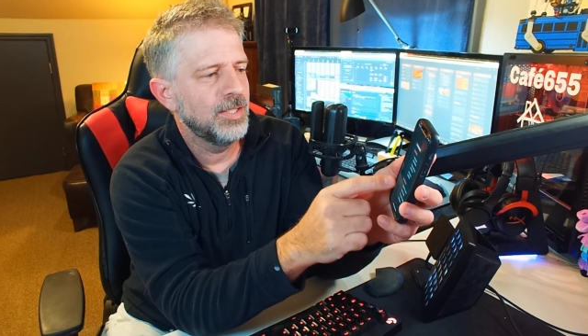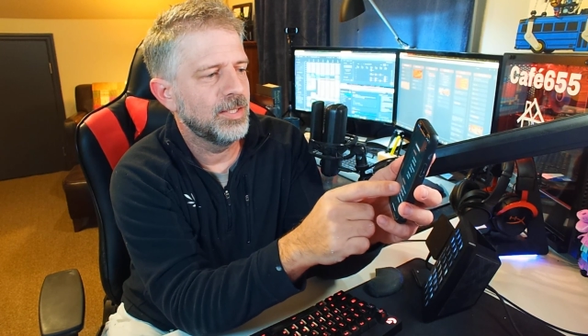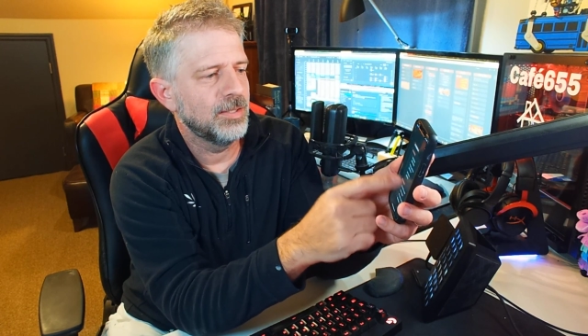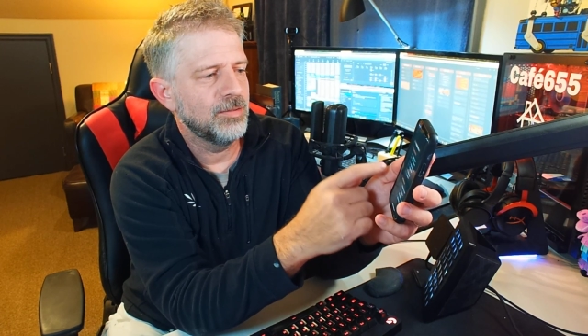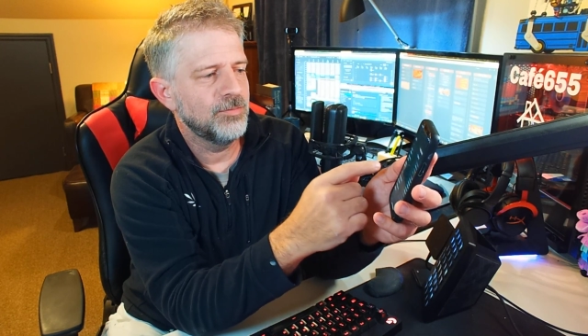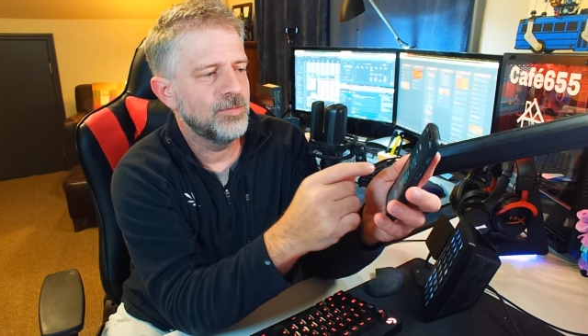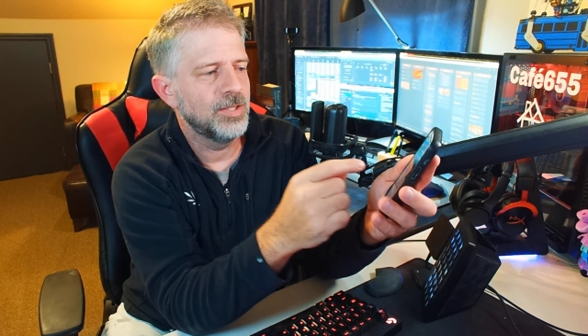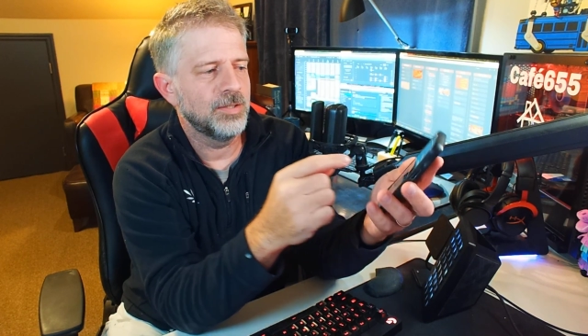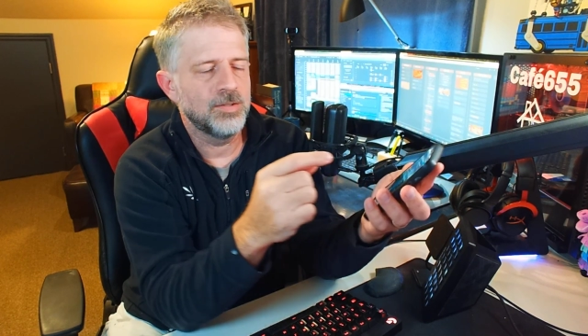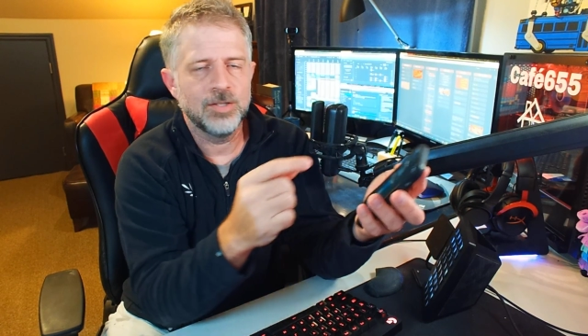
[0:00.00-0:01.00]
It,
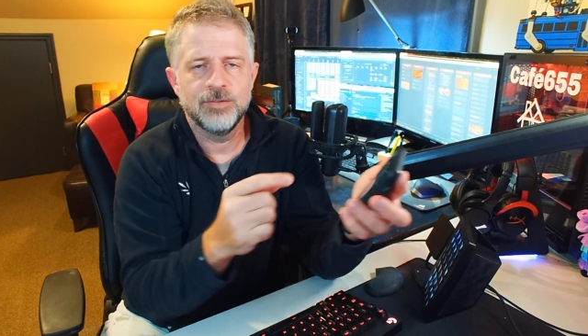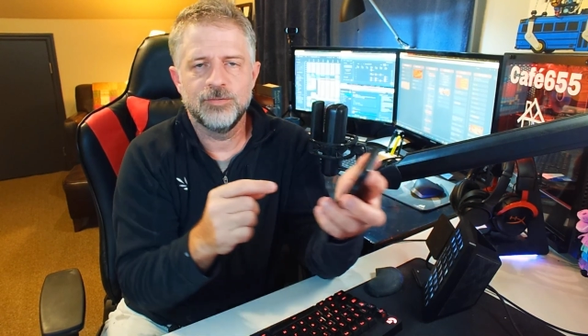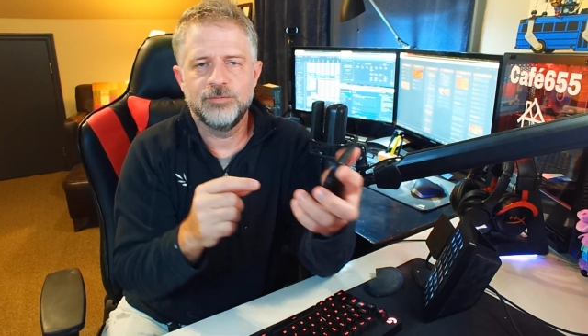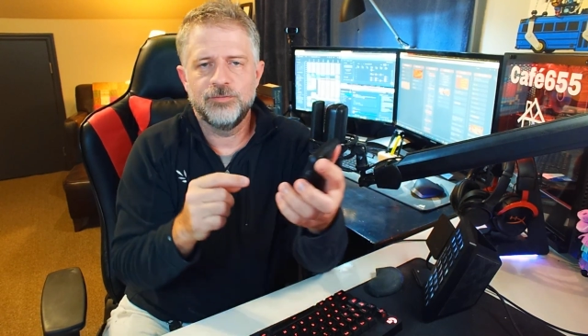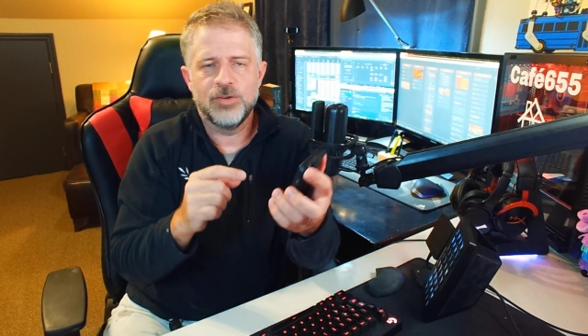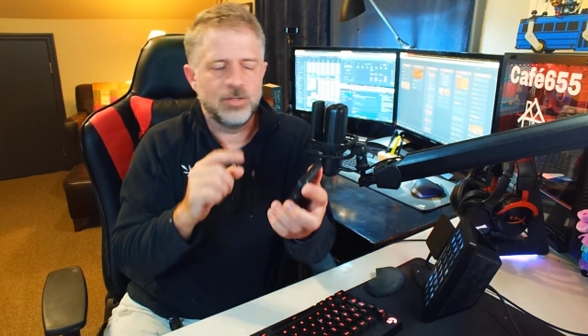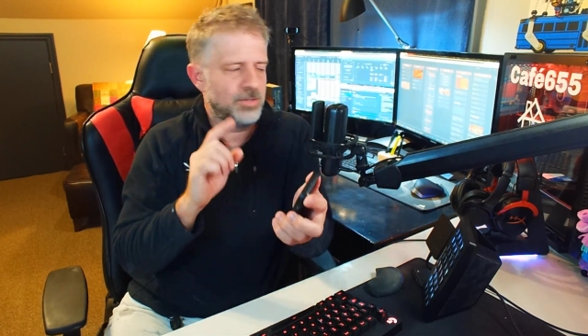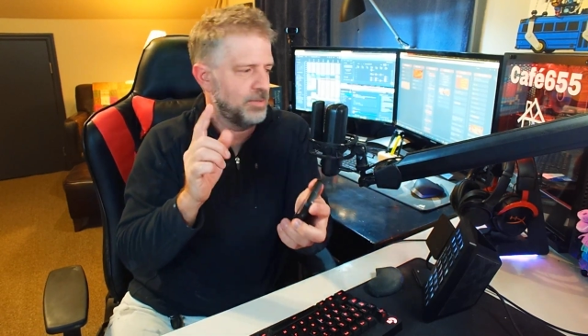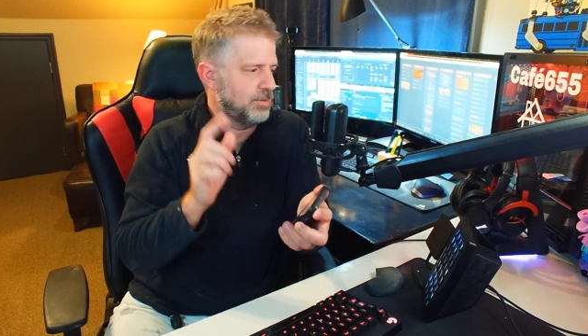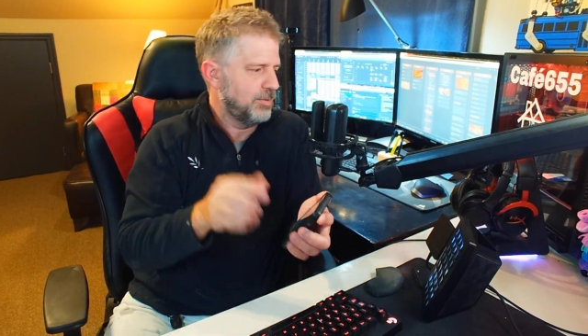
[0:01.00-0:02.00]
it
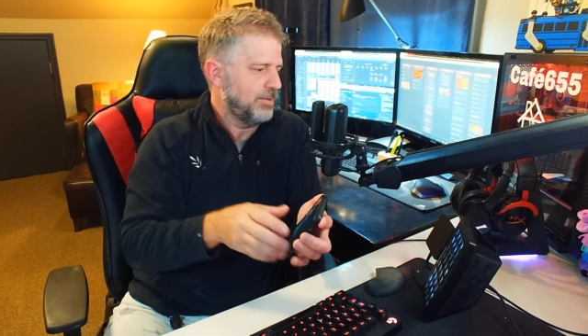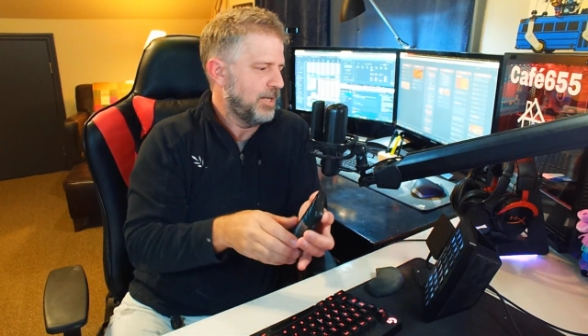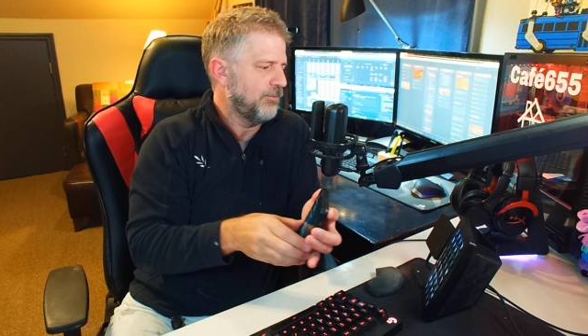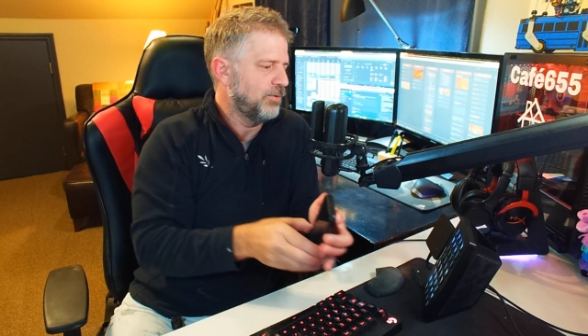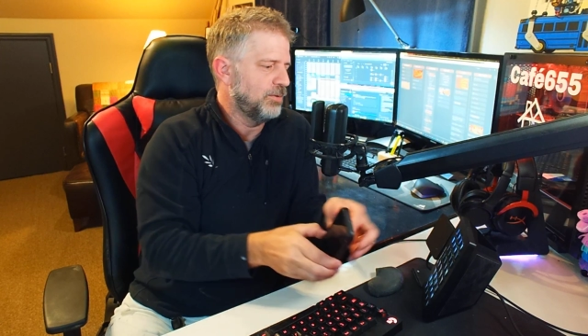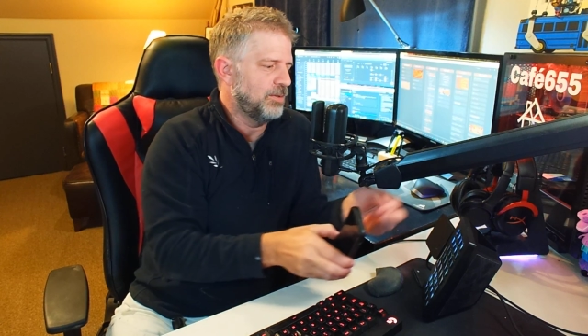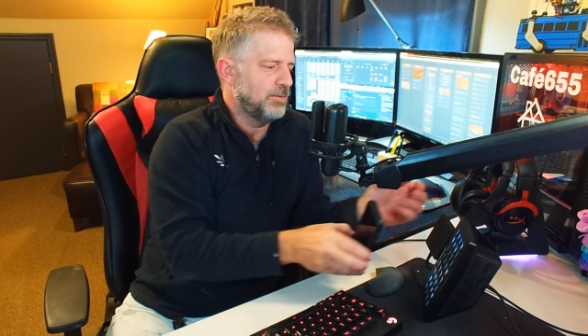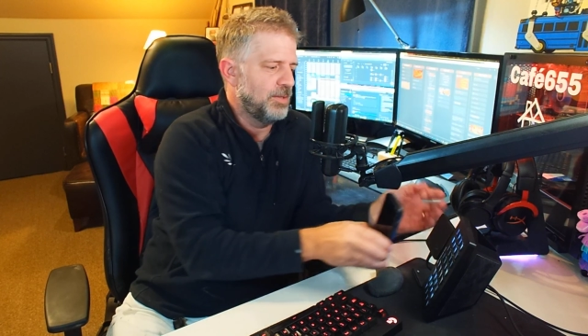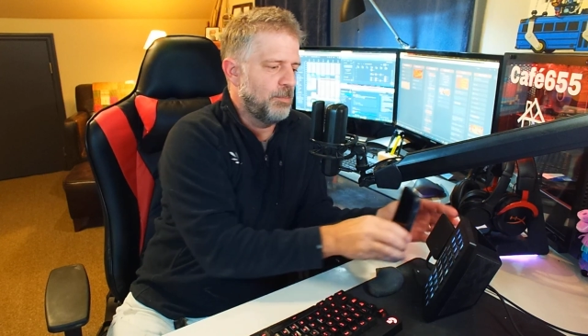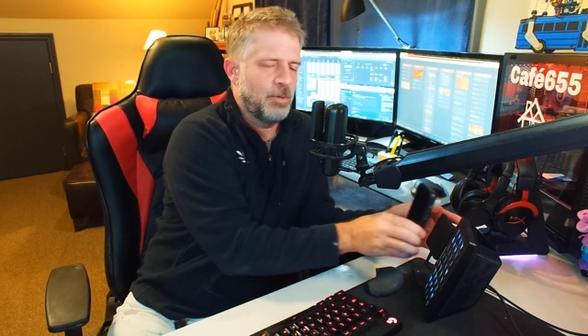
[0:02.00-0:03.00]
functions
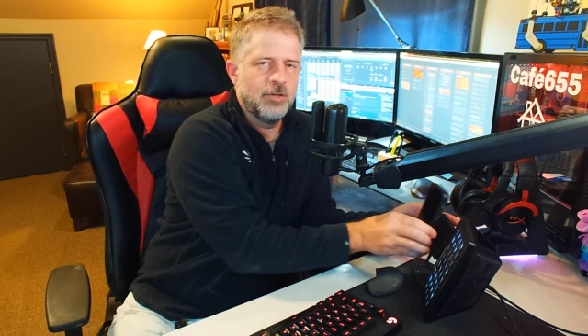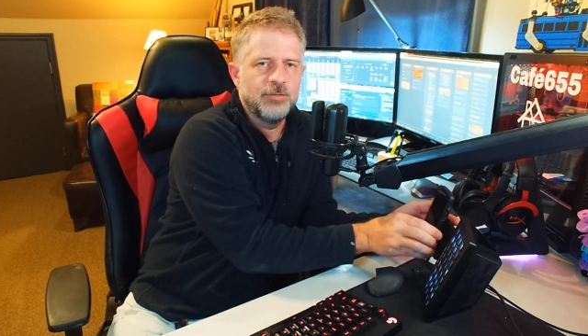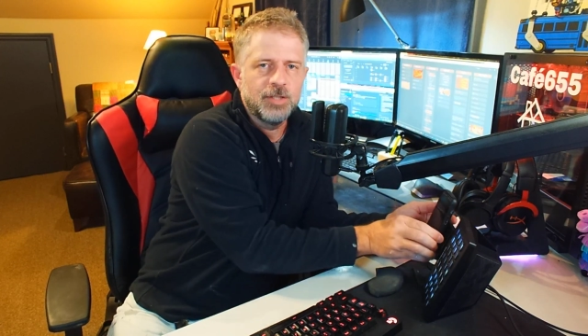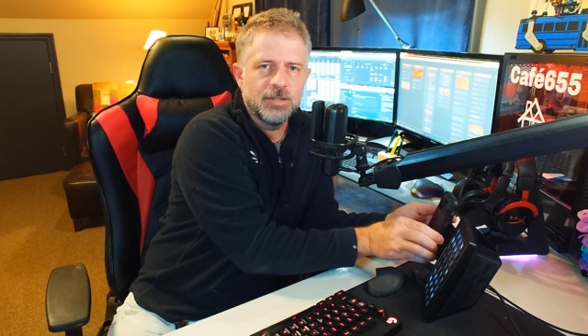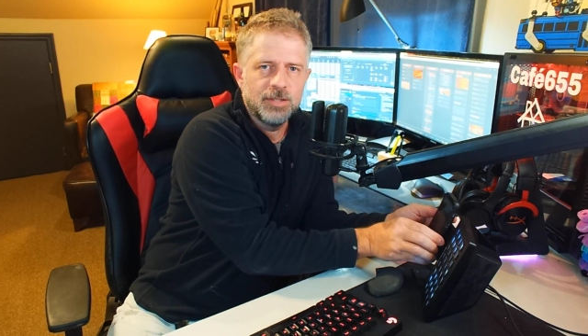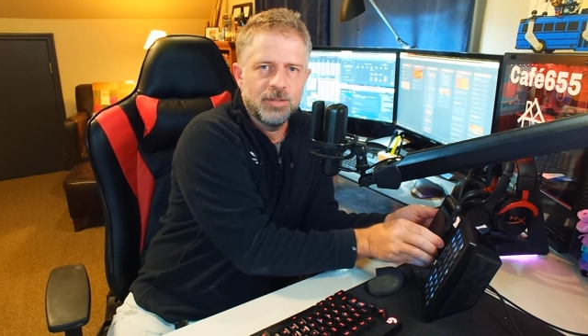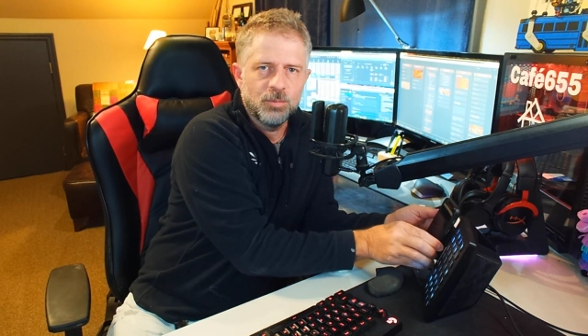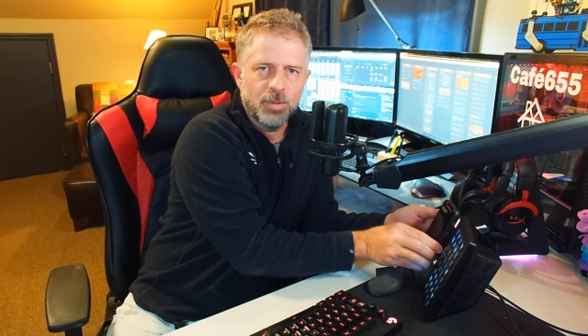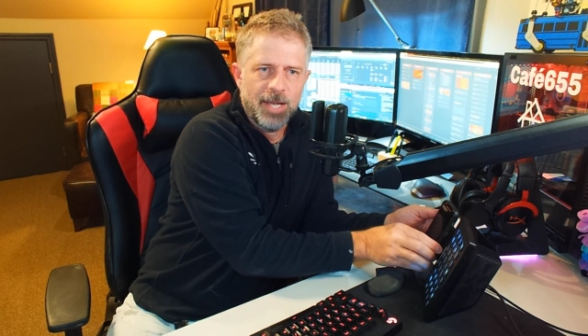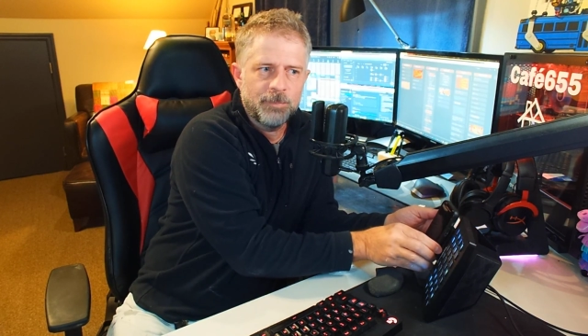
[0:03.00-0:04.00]
effortlessly, perfectly,
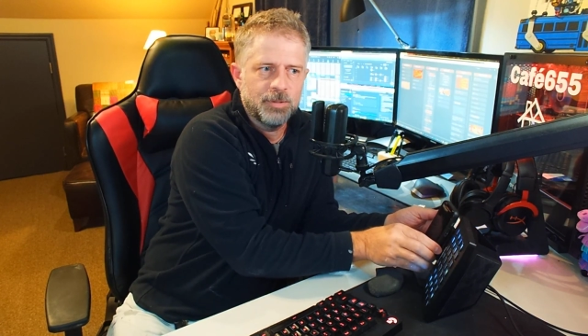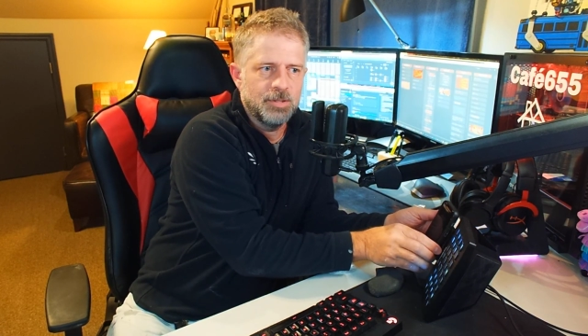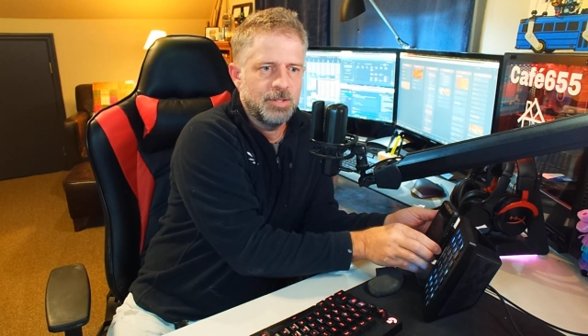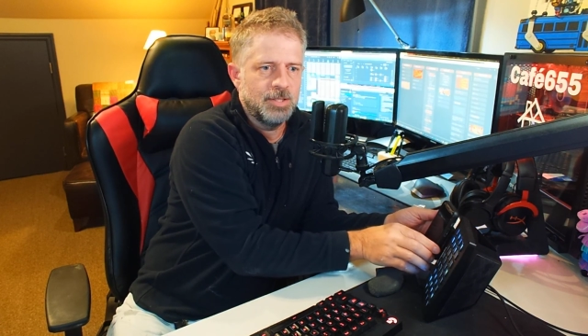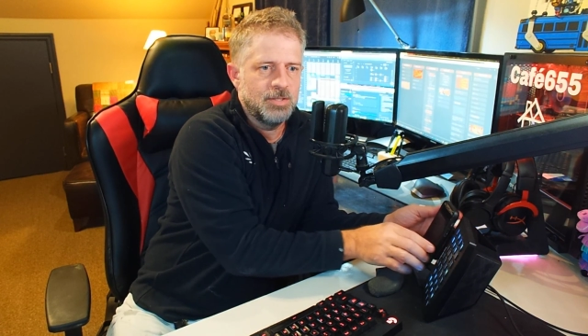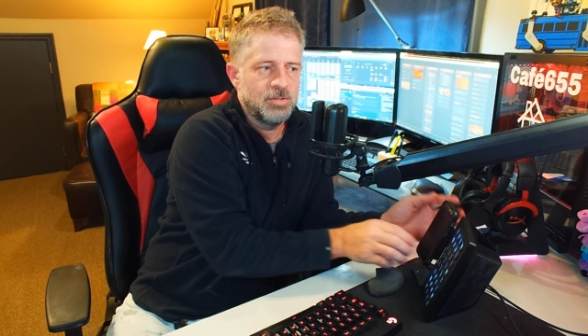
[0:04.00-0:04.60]
rapidly.